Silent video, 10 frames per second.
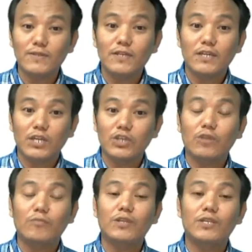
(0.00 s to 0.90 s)
Each
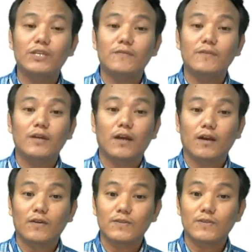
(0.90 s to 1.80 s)
community
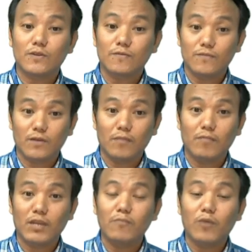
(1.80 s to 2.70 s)
consists of
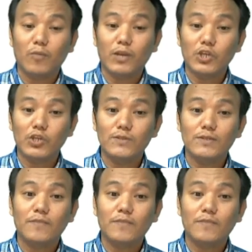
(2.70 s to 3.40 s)
many populations,